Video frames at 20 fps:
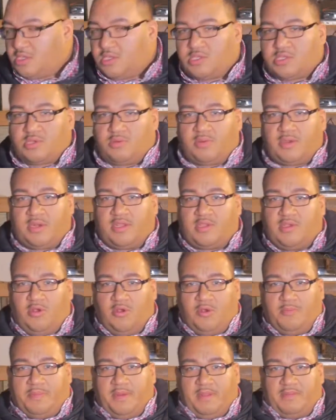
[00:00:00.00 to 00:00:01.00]
So we're gonna
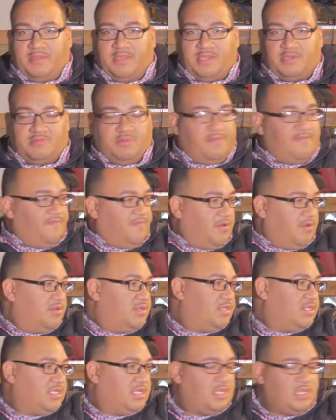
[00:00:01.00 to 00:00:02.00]
open up this one
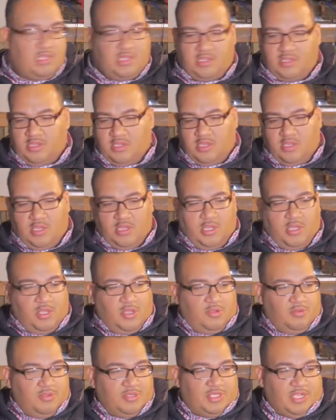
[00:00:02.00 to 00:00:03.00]
first,
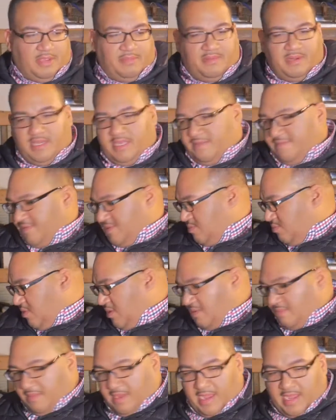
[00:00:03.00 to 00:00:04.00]
which I believe is one
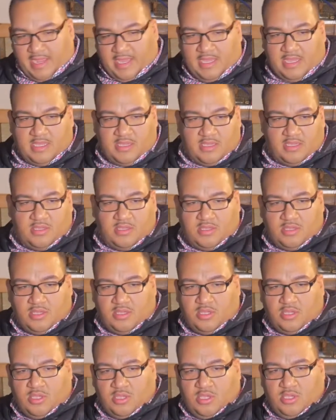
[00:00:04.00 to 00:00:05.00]
of my
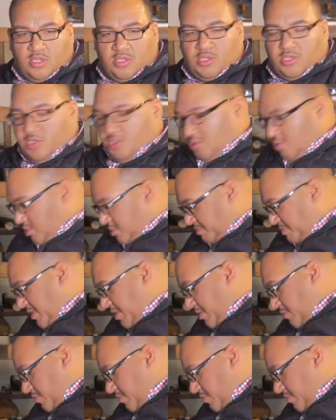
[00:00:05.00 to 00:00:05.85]
new spinning